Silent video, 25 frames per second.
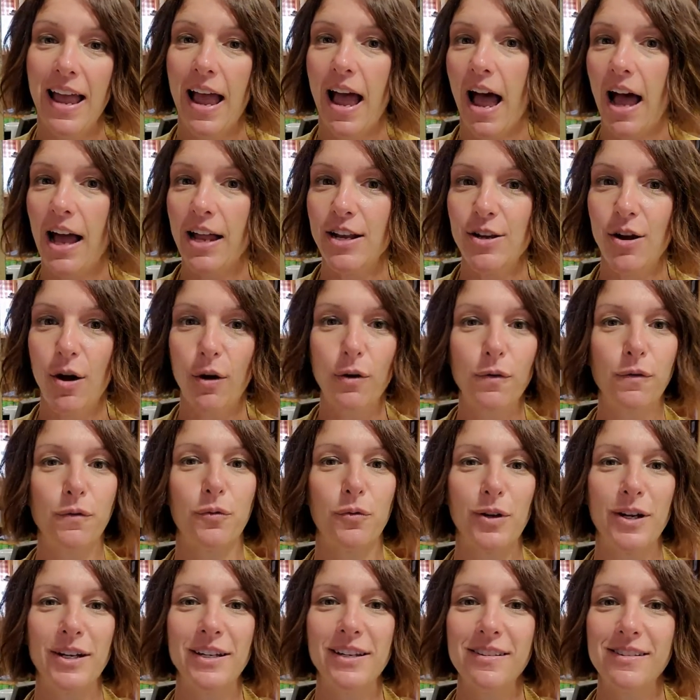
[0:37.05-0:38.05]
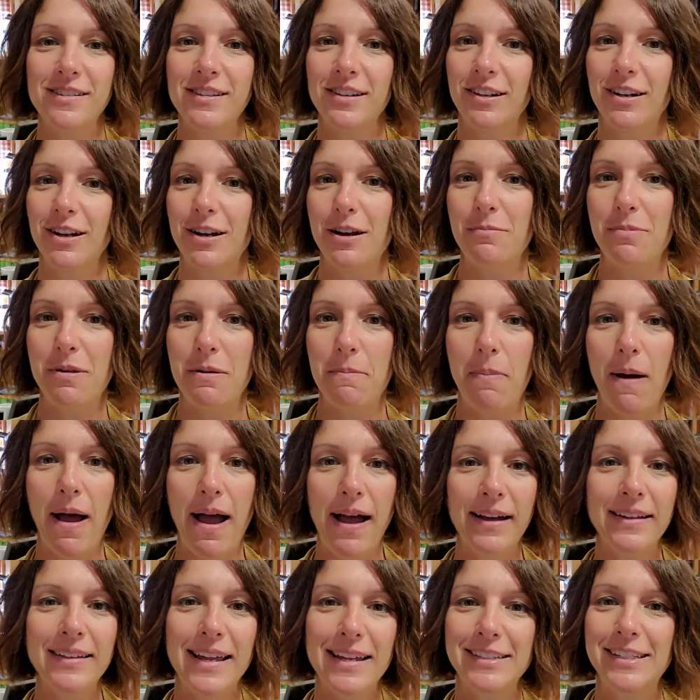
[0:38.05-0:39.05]
Uh, no frills, they're going to be
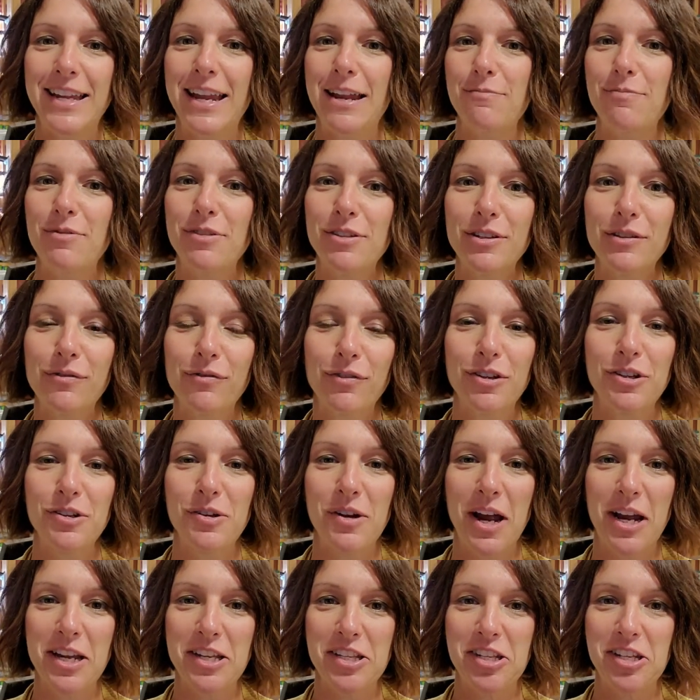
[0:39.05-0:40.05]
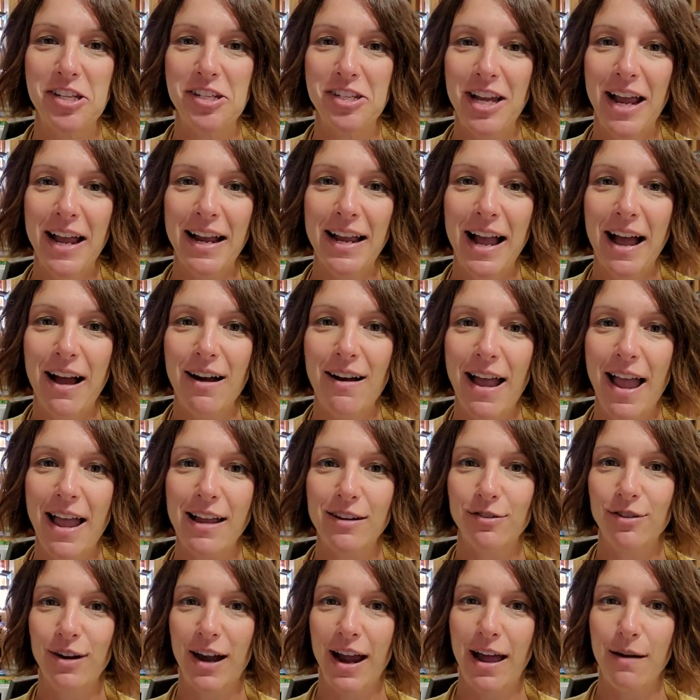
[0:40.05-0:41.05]
piled on tables for you guys to check out
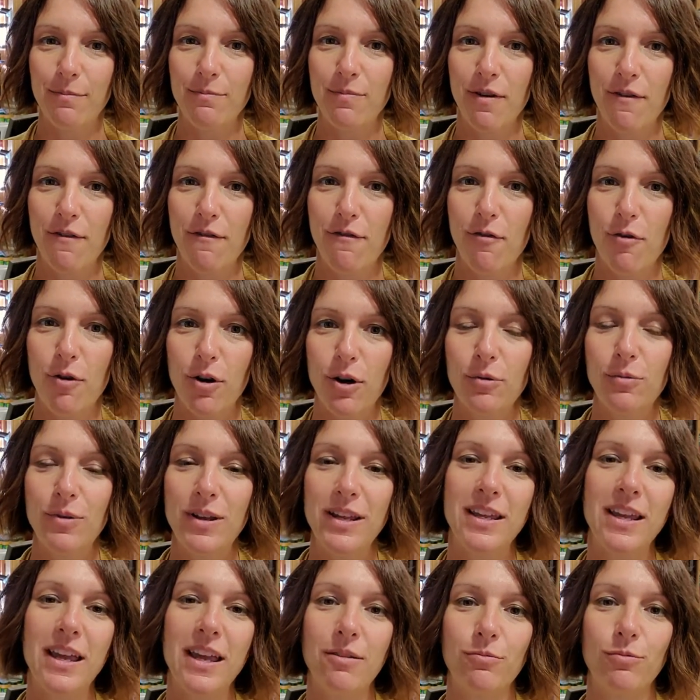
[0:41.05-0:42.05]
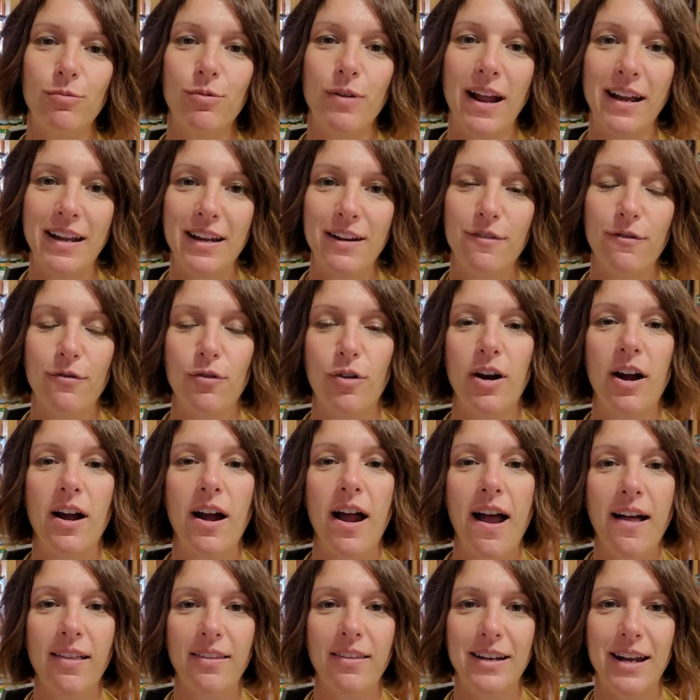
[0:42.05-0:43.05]
and grab before we get ready for our
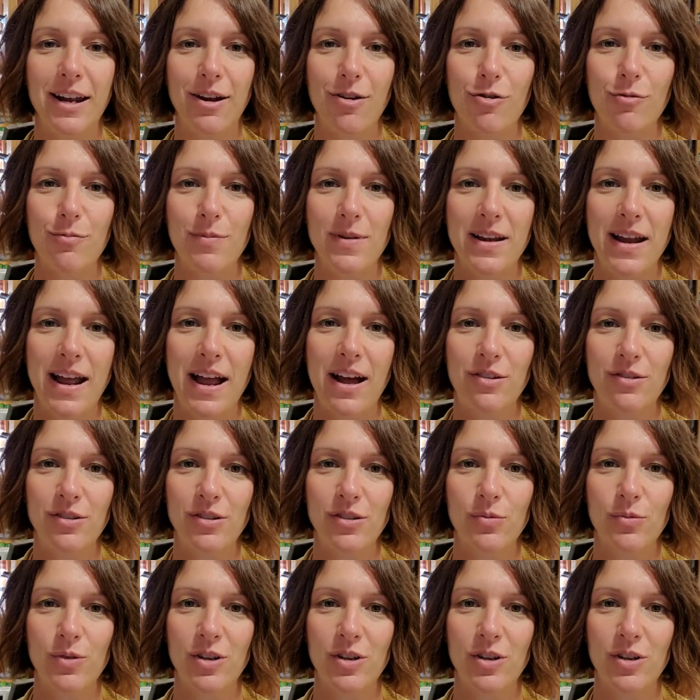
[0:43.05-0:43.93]
holiday open house,